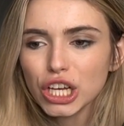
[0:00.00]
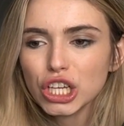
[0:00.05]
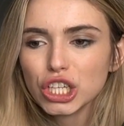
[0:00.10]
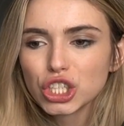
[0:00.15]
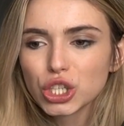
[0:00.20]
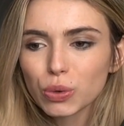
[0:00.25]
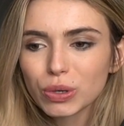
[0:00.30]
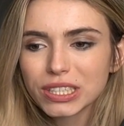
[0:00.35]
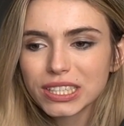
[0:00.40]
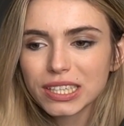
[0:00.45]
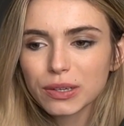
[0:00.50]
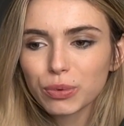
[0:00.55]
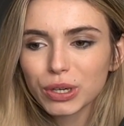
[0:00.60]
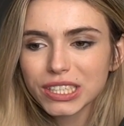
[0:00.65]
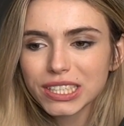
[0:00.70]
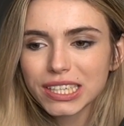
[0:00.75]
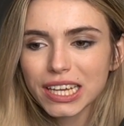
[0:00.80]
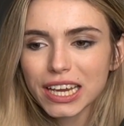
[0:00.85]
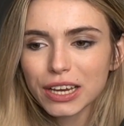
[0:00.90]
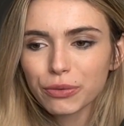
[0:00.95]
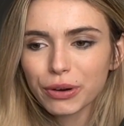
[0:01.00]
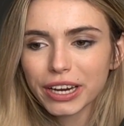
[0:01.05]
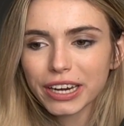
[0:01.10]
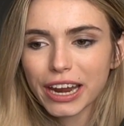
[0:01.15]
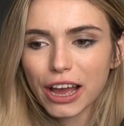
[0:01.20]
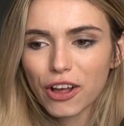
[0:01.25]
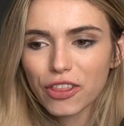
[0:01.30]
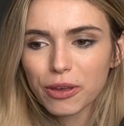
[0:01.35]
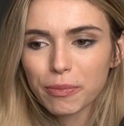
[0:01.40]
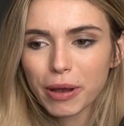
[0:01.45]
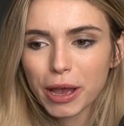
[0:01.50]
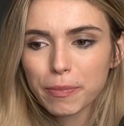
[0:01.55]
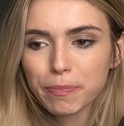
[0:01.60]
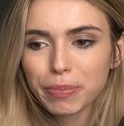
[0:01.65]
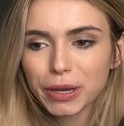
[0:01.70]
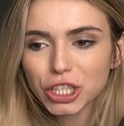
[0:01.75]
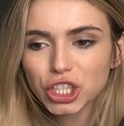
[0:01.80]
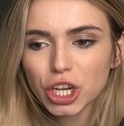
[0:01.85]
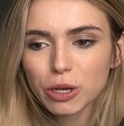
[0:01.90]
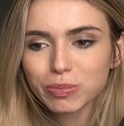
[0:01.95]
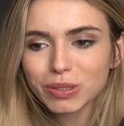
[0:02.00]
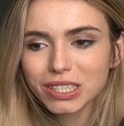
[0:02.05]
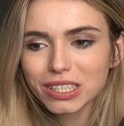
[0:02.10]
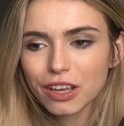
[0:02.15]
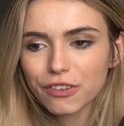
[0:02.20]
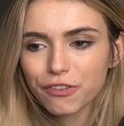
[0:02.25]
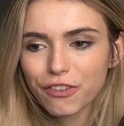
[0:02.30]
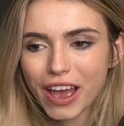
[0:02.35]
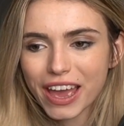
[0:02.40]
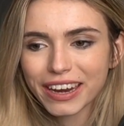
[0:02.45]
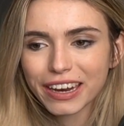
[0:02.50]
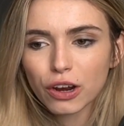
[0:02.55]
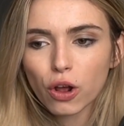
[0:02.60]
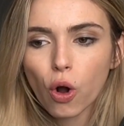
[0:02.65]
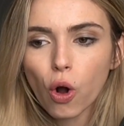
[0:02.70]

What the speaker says: So we're saying right now that my bishop is defended.